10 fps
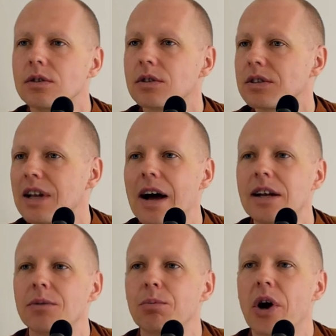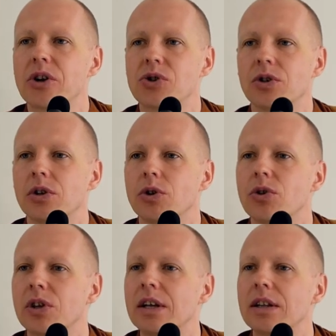slight depression, you
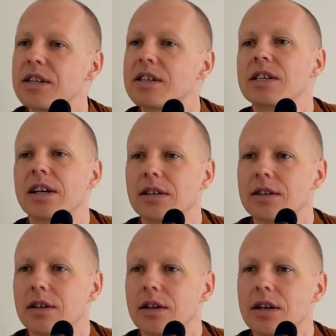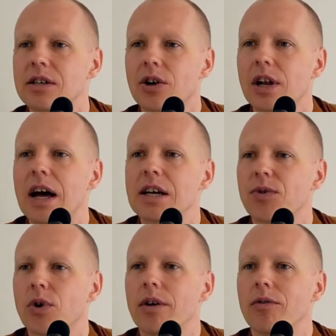think this is it, it's going to last
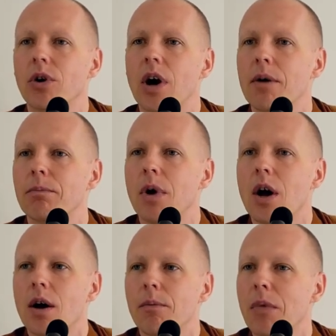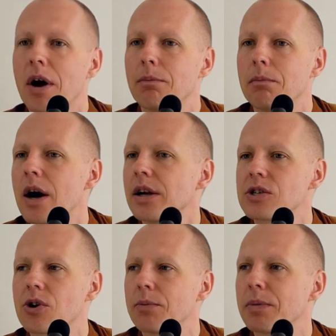forever, I'm, my mind
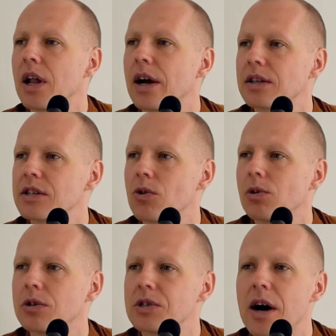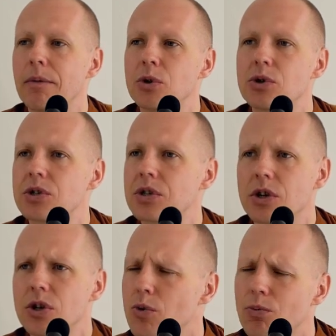is going to be like this all the time, you
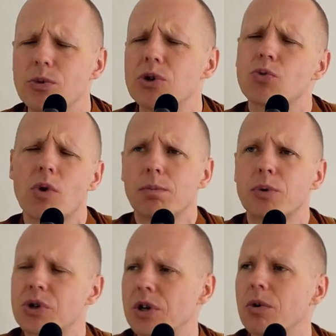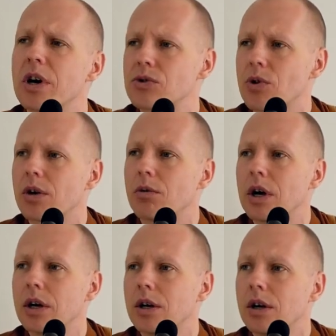just, you just want to push it away straight
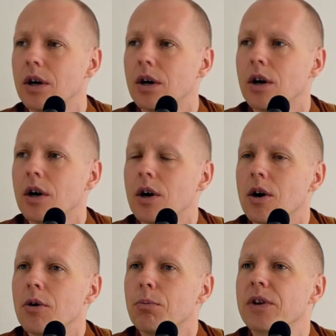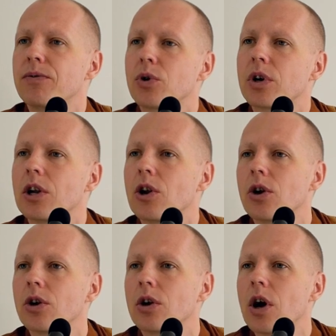away. But if you can
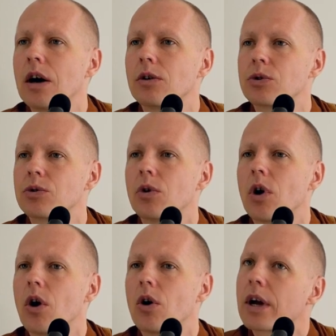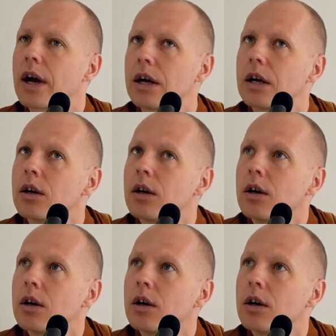learn how to, okay,